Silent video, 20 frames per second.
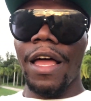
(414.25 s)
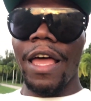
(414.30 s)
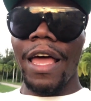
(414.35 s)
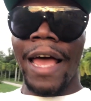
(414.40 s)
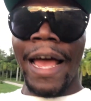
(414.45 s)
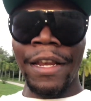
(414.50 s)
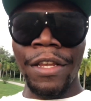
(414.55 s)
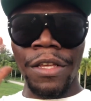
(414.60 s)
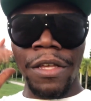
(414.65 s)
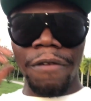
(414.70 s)

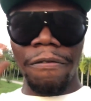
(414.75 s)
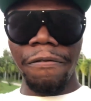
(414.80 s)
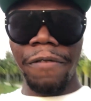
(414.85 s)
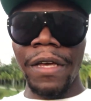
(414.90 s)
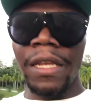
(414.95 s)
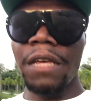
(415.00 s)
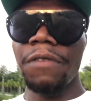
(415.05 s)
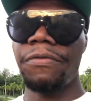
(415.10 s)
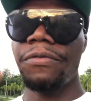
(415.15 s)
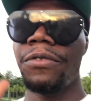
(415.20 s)
and you can
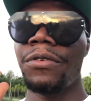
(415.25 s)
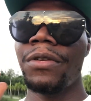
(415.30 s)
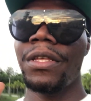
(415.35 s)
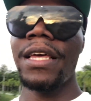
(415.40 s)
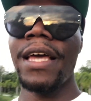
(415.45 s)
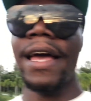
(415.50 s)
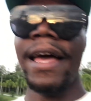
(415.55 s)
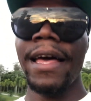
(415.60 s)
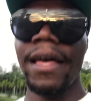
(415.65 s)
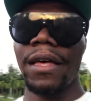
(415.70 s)
feel it through
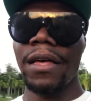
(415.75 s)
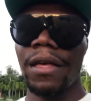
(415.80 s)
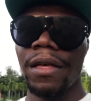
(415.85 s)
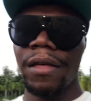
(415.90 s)
the air,